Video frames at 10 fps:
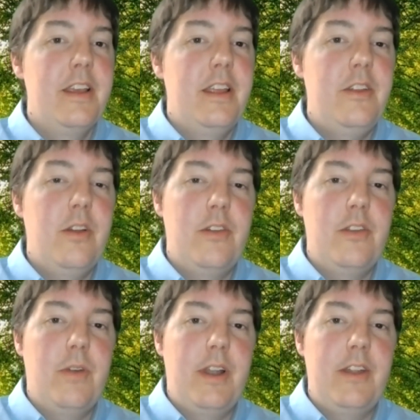You know,
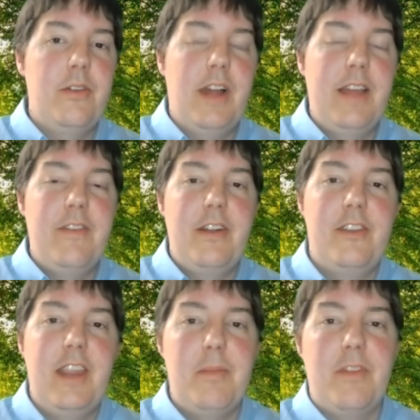do you want to do live
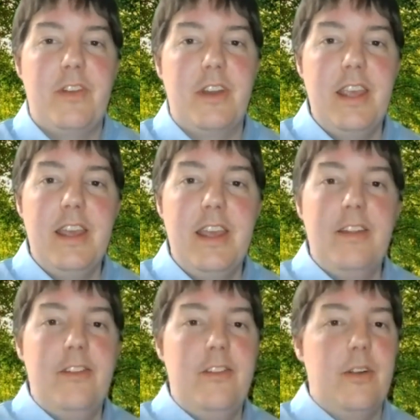entertainment for
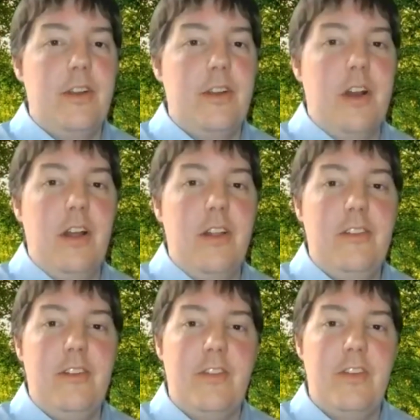kids or
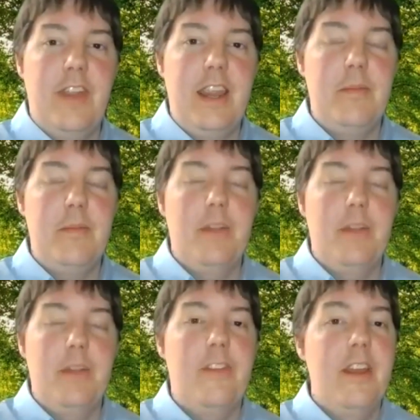adults or for
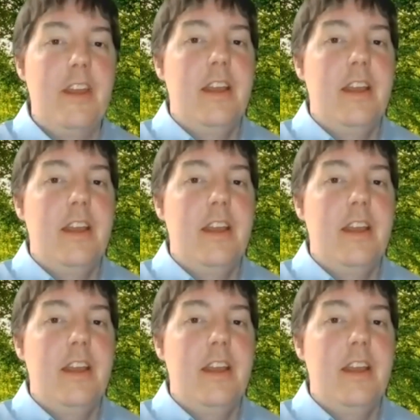families?